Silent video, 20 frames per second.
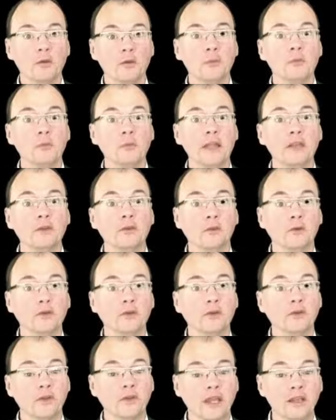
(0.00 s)
mental
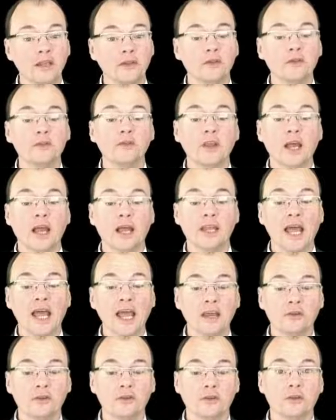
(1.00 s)
states and
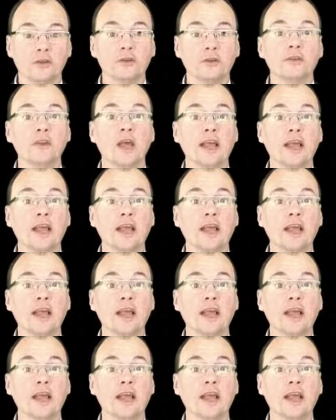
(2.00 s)
actions